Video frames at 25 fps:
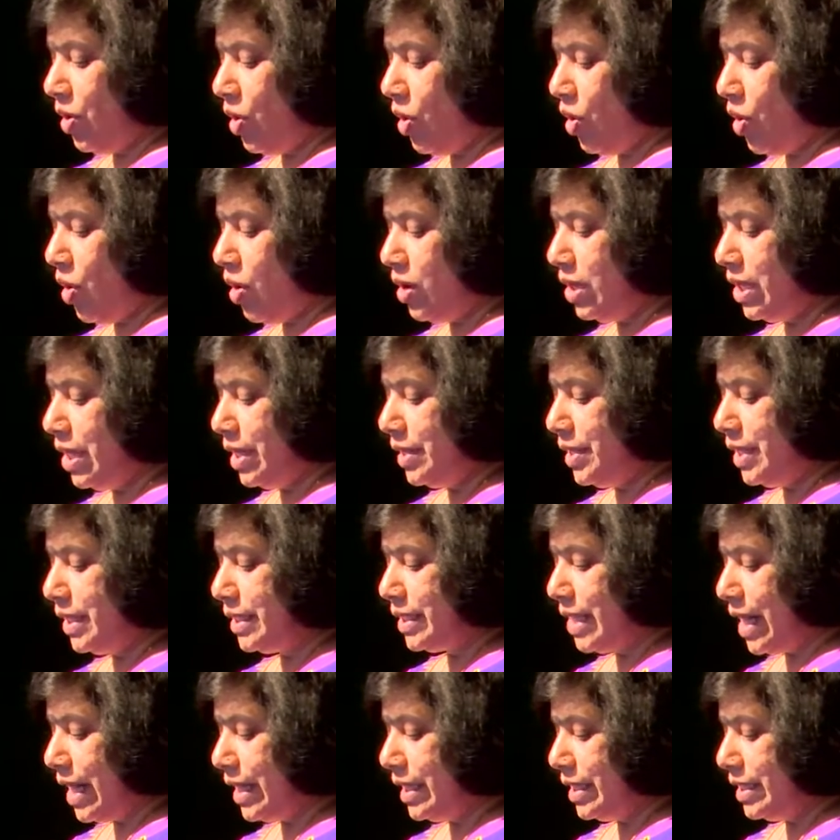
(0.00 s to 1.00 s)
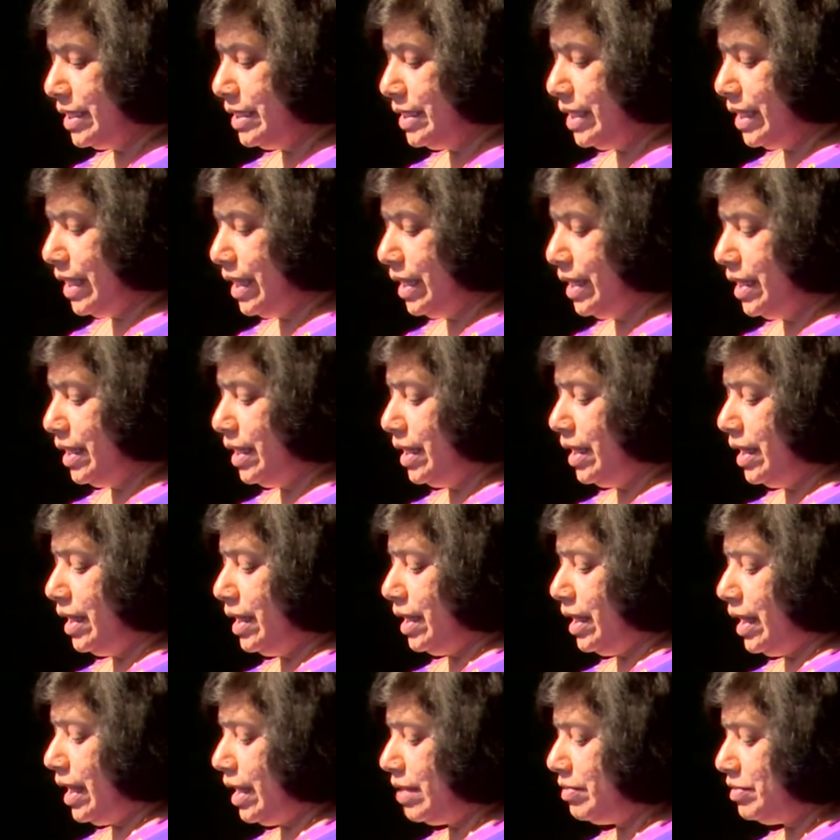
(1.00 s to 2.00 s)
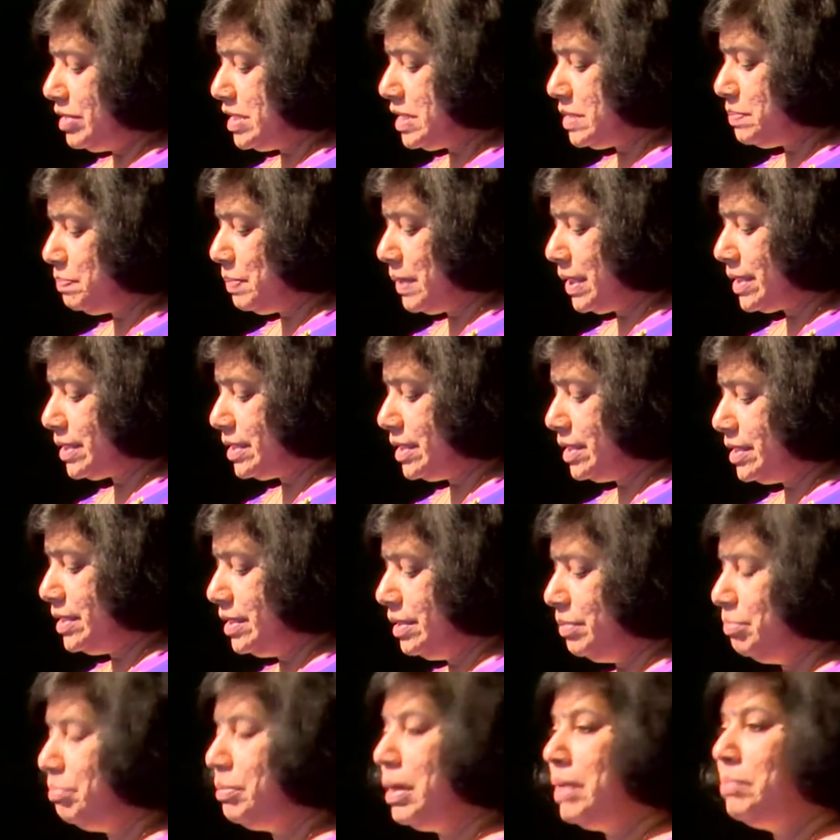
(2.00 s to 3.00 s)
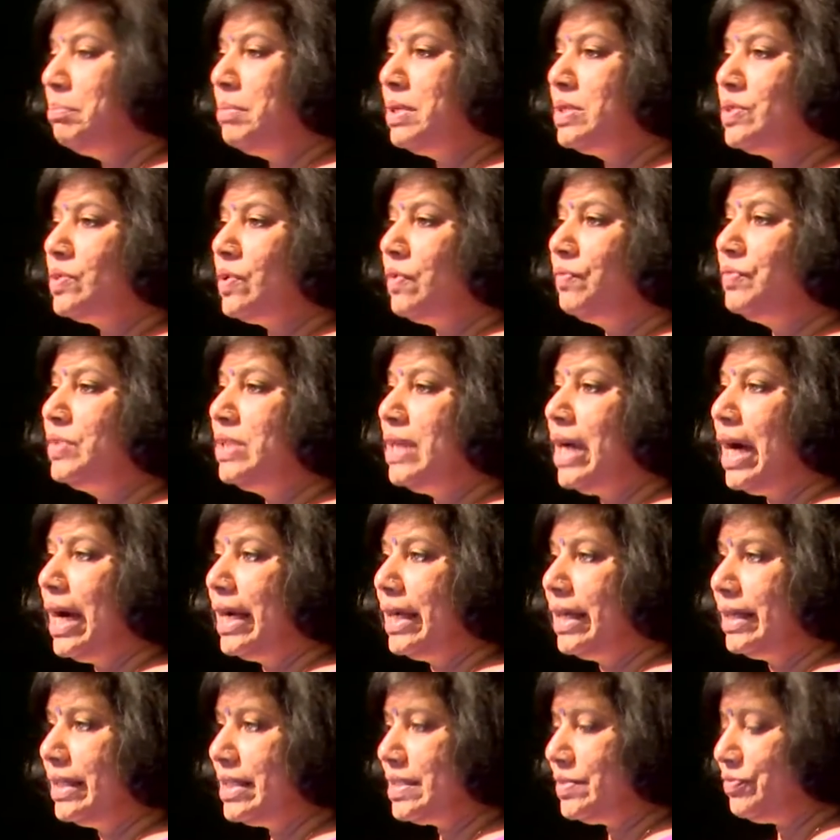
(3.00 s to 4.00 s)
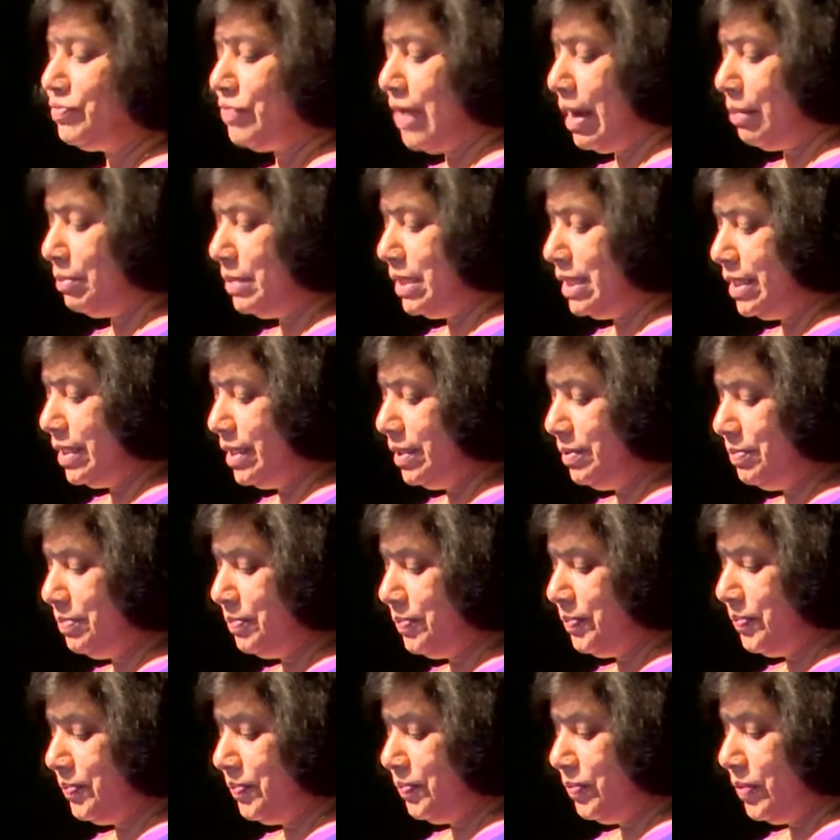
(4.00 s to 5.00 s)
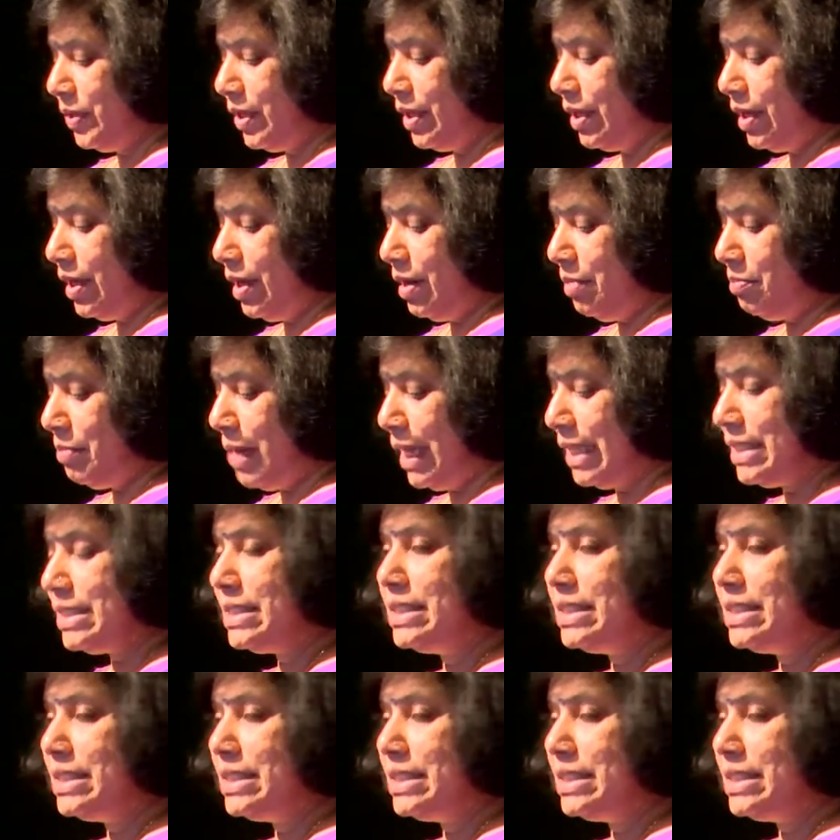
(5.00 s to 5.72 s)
all our retired and respected members of the IRAS family, my